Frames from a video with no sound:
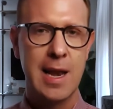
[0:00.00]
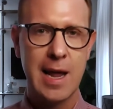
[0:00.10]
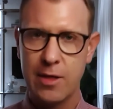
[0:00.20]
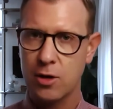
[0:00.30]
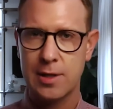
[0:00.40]

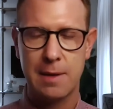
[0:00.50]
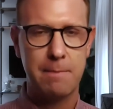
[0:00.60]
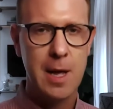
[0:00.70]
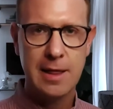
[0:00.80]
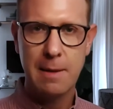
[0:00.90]
Now there's the
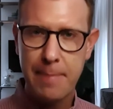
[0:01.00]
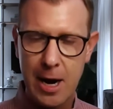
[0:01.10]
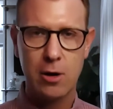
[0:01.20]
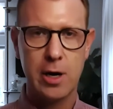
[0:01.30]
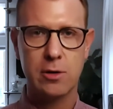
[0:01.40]

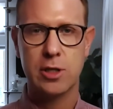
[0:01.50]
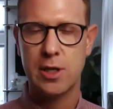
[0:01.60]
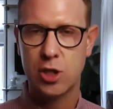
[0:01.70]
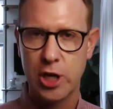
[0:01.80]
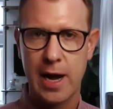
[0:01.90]
barriers and
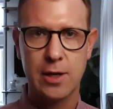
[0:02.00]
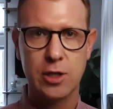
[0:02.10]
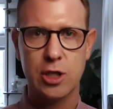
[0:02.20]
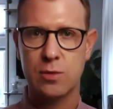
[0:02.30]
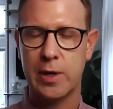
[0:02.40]
the
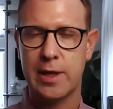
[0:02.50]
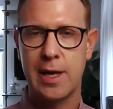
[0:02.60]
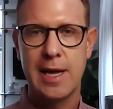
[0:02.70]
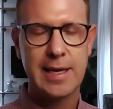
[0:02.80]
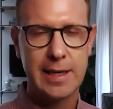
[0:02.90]
challenges with
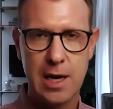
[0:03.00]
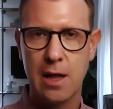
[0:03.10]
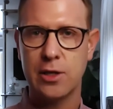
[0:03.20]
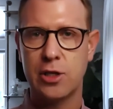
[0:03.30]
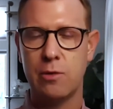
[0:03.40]

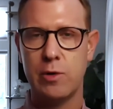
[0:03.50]
technology,